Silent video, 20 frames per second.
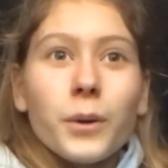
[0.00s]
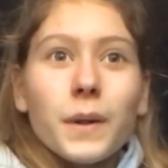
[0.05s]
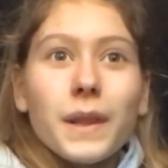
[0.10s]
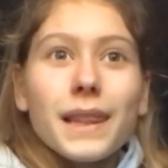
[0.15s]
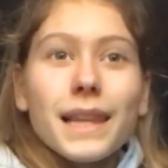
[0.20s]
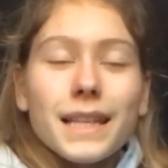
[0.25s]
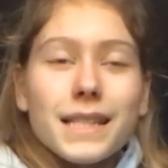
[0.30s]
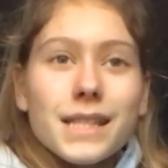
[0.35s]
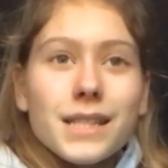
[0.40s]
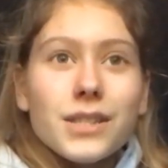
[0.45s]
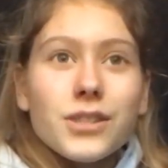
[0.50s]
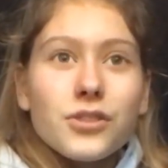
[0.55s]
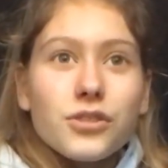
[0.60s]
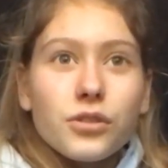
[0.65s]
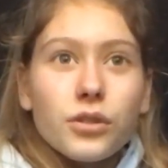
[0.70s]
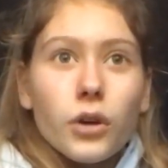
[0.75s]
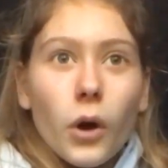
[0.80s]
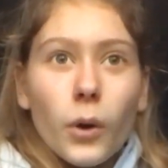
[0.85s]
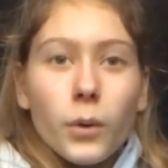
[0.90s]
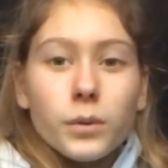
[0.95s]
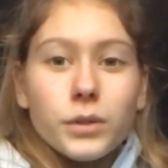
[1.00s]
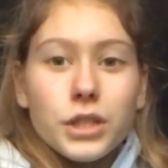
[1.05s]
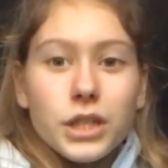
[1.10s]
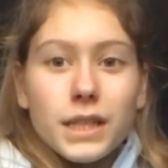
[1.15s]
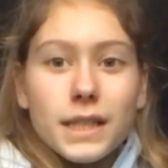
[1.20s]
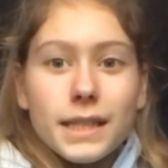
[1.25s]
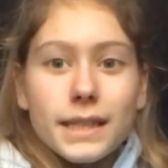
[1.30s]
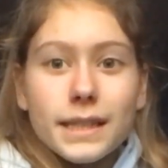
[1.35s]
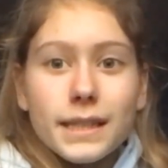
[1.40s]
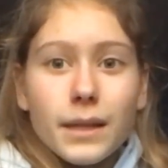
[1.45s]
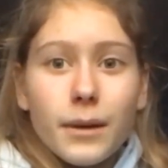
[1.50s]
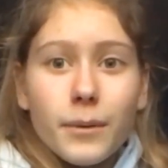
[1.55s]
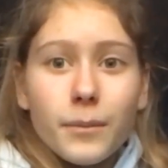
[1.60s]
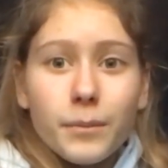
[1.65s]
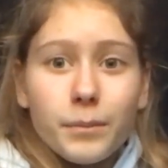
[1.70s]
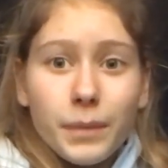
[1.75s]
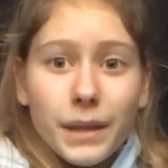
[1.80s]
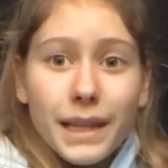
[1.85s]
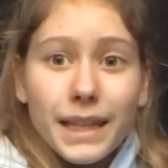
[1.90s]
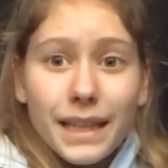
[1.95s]
listen to your coaches,
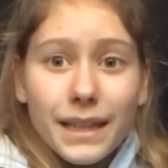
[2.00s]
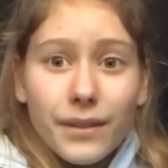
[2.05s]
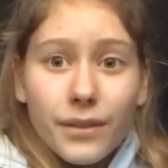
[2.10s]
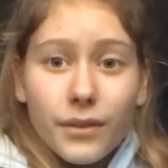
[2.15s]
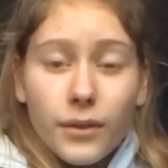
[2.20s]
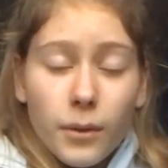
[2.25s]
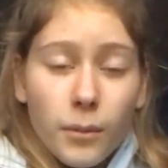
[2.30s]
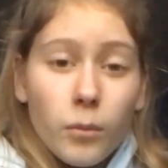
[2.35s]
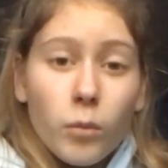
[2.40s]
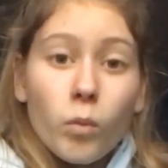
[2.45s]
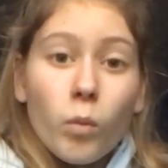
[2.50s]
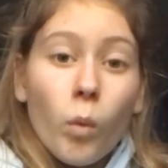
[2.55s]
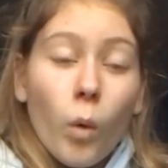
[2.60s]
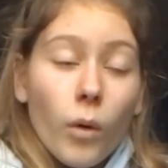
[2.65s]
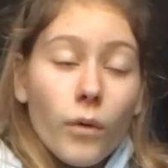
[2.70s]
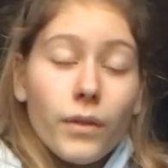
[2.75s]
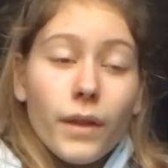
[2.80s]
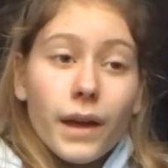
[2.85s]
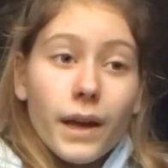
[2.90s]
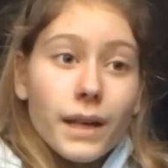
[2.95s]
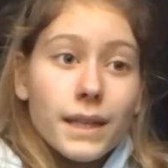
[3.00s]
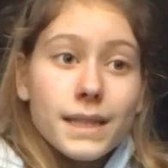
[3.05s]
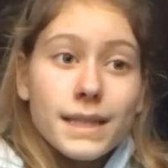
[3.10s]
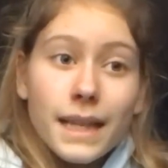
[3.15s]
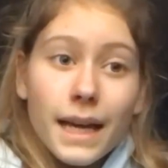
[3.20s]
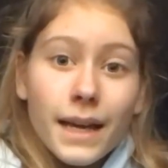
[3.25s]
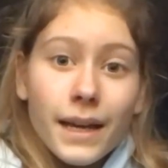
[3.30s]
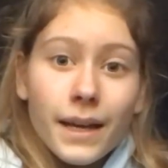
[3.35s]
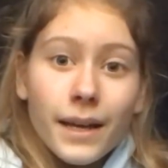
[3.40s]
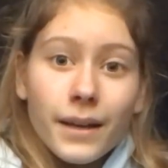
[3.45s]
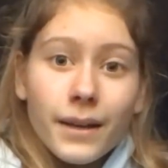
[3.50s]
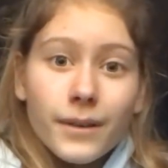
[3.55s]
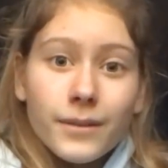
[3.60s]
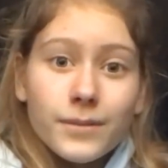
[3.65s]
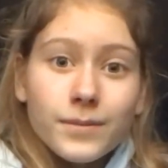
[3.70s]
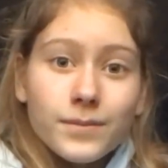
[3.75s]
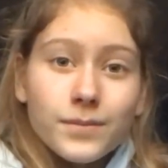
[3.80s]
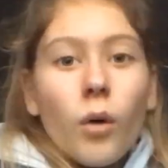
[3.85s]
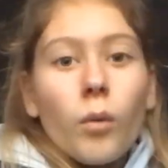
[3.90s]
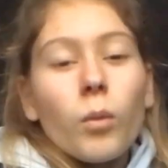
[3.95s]
believe them, what they are saying.
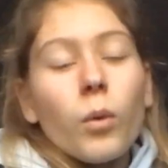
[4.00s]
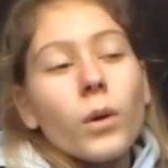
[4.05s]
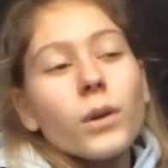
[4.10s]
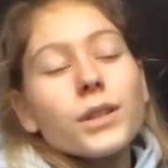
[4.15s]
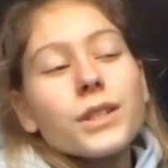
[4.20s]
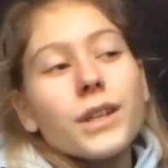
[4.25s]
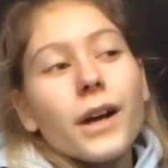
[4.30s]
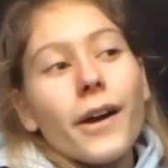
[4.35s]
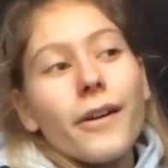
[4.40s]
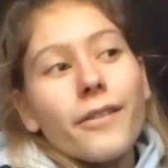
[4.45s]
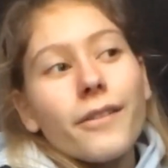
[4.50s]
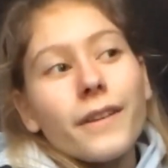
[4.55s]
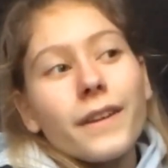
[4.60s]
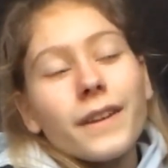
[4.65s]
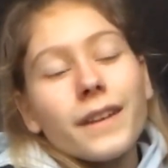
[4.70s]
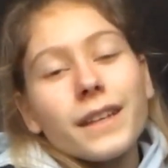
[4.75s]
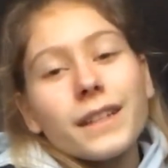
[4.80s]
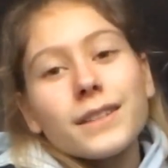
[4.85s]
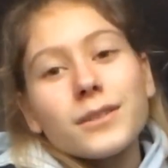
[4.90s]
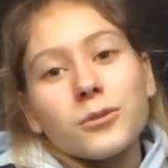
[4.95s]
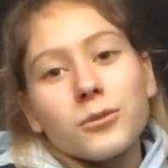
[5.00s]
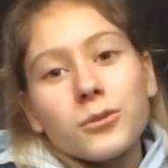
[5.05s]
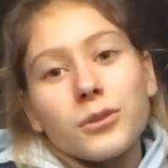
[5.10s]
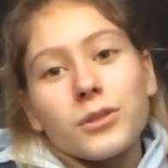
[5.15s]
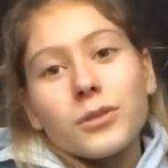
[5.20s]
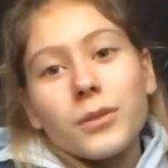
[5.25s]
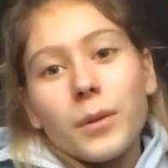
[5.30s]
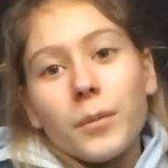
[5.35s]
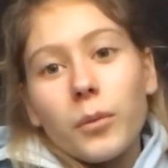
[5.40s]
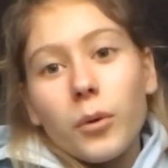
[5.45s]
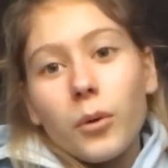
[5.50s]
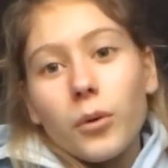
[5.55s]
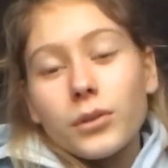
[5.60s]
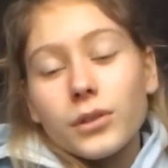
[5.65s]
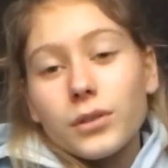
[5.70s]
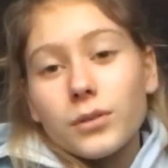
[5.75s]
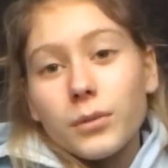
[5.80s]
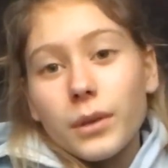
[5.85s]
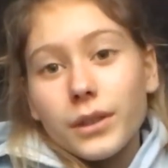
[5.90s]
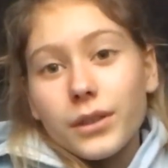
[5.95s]
What I think is also
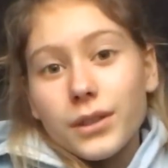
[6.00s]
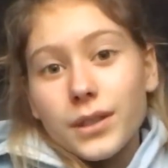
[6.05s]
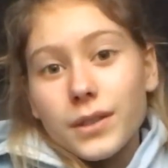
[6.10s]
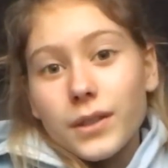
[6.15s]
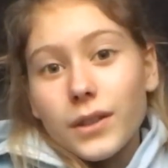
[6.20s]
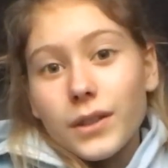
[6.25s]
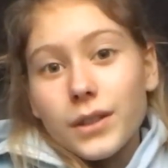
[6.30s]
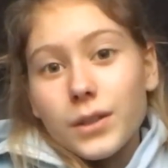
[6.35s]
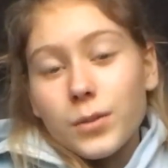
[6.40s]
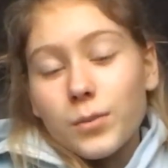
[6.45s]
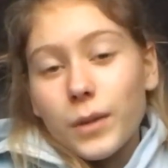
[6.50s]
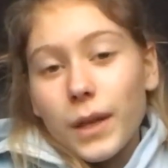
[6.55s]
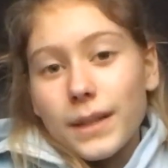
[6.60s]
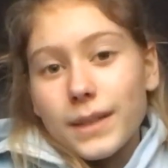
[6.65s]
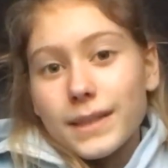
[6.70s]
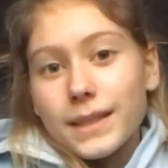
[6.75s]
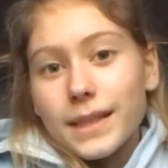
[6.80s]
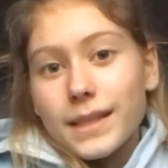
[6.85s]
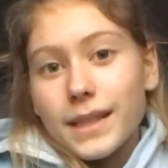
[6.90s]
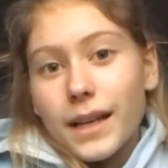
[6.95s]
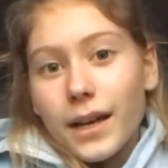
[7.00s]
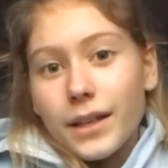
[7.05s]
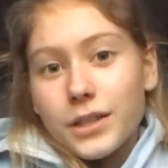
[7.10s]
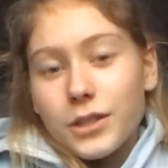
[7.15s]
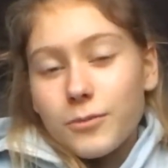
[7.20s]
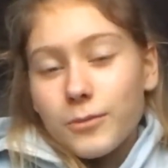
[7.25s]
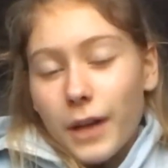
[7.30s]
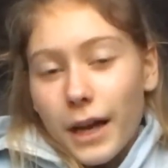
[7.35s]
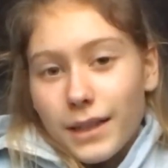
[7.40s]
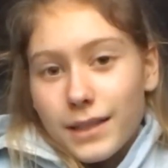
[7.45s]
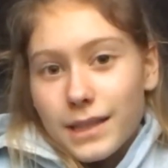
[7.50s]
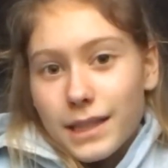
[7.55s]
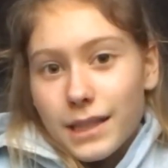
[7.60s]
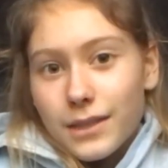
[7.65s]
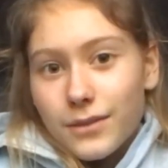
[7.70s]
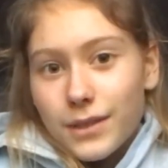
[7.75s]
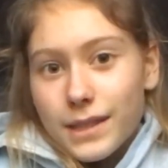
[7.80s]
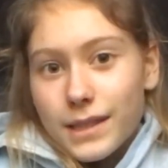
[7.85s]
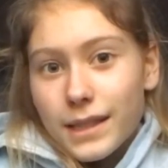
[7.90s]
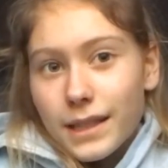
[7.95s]
important when you're starting gymnastics at a
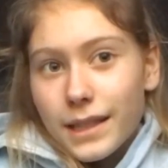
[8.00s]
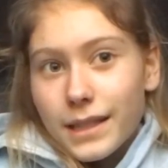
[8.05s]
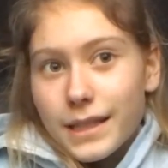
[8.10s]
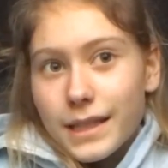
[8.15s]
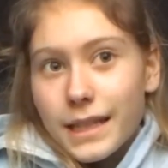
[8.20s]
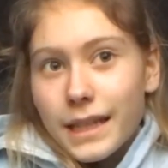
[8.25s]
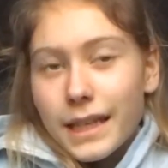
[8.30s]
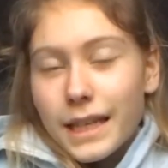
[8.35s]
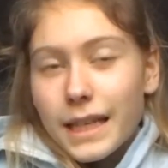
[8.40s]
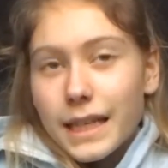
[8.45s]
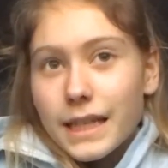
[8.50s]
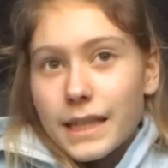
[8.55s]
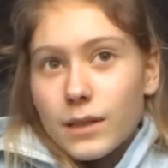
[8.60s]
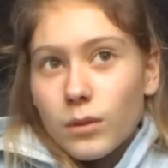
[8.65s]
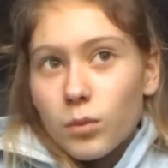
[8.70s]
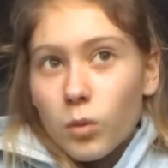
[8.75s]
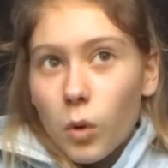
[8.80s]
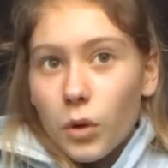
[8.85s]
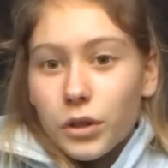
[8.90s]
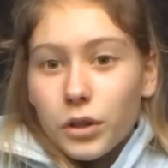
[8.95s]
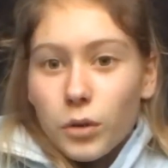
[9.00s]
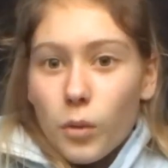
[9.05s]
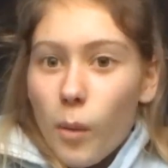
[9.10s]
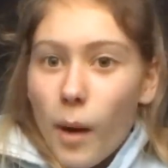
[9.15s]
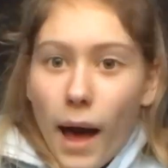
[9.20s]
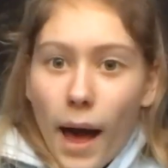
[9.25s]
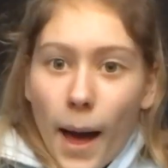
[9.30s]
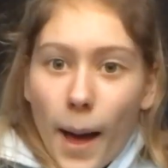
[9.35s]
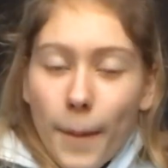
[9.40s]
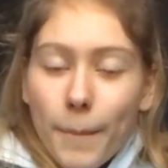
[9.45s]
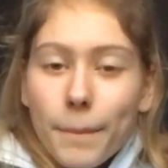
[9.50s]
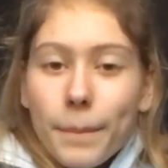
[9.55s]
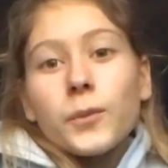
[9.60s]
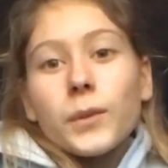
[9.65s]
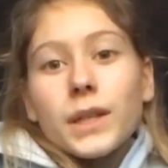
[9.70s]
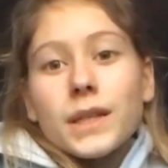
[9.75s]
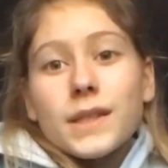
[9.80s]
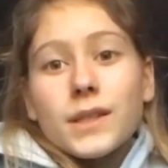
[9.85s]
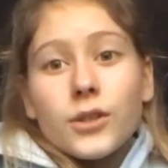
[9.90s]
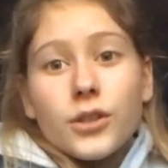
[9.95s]
gymnastics facility is what you wear.
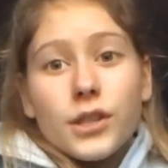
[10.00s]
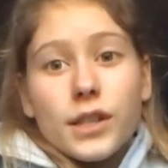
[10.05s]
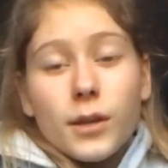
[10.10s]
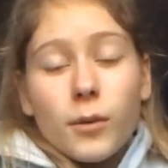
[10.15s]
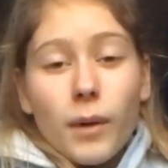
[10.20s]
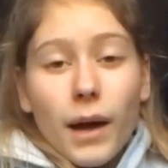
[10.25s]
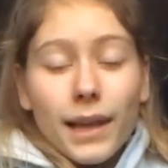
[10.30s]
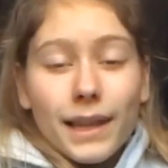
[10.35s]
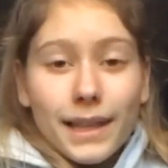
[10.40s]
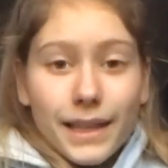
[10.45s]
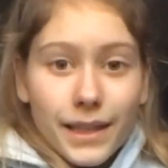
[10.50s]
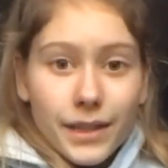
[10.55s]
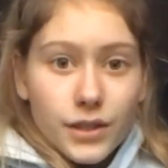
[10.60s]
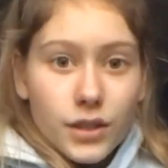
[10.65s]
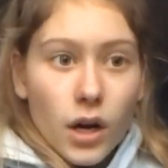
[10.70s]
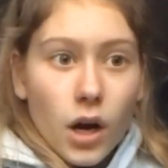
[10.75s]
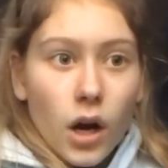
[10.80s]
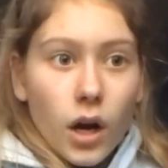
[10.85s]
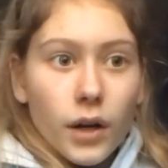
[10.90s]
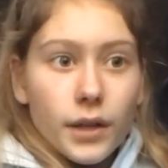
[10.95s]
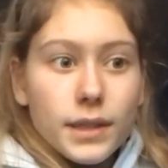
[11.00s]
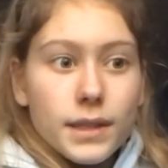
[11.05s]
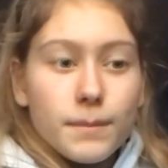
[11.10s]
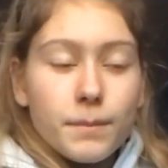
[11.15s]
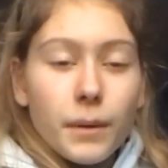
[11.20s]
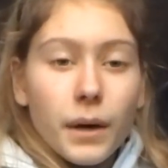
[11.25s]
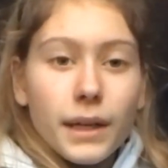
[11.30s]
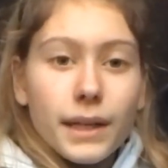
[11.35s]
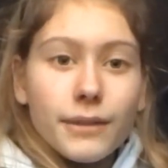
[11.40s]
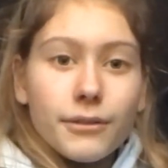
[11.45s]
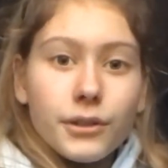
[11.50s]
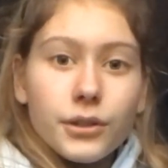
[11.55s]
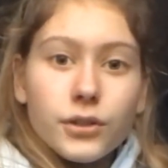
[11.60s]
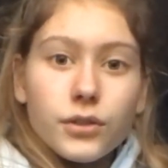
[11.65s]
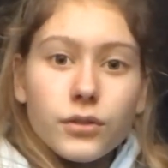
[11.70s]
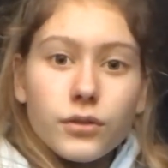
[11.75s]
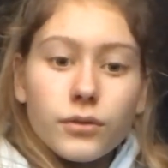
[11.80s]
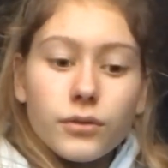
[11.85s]
Gymnasts usually wear leotards, but if you